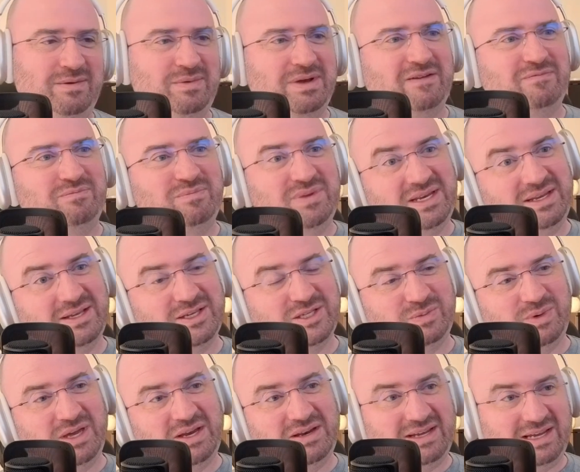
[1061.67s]
then we have media
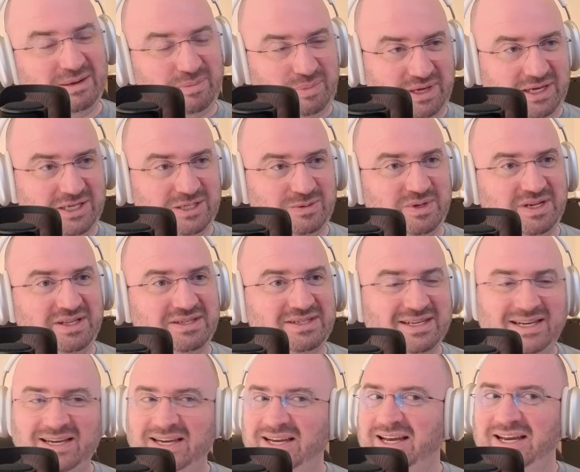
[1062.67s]
spend to get placements,